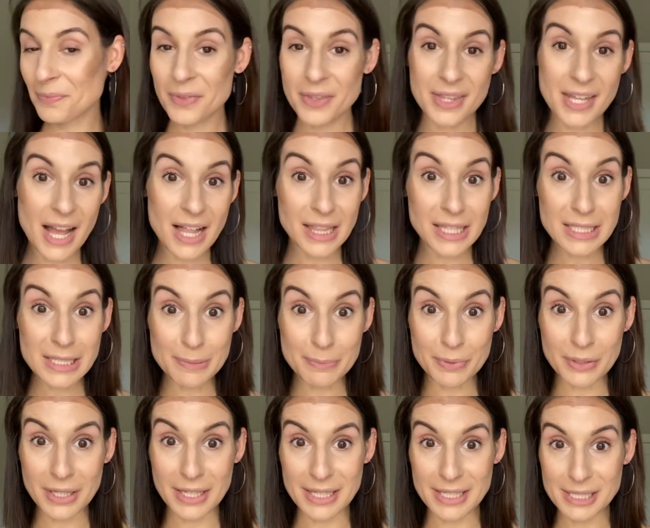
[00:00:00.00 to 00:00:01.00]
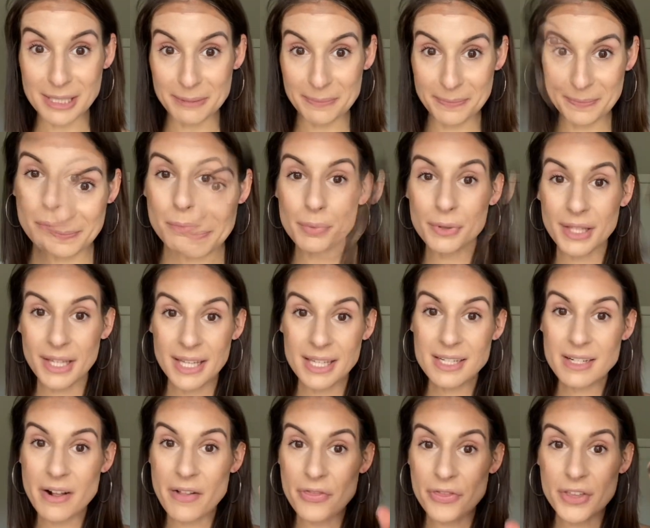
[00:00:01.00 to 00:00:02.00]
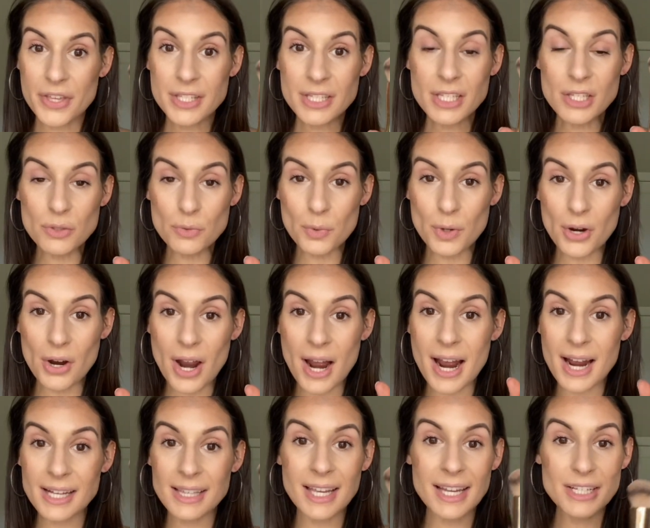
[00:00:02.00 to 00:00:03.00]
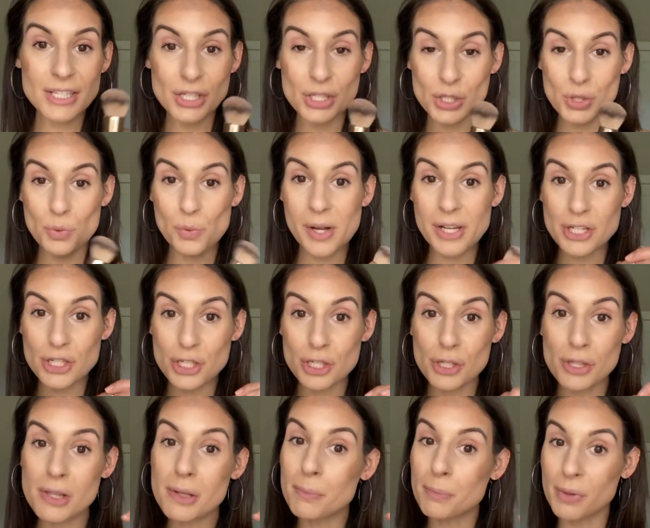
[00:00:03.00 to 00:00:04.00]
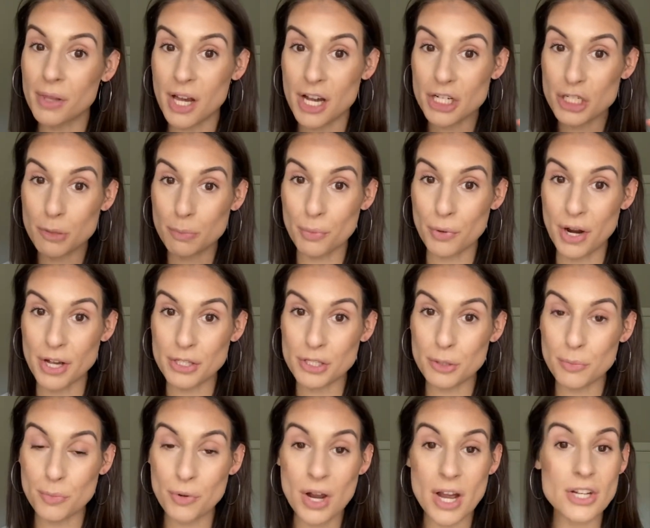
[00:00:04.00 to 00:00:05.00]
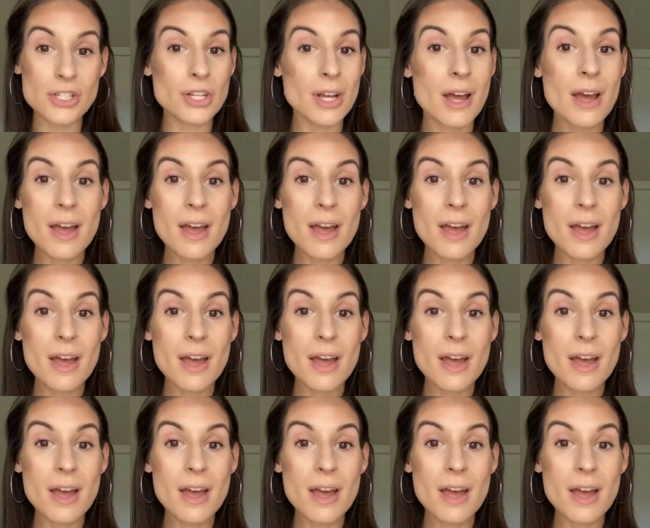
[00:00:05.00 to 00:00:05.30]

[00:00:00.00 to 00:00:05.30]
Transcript: Now let's blend blend, this is where I like to switch to the blush bronzer brush.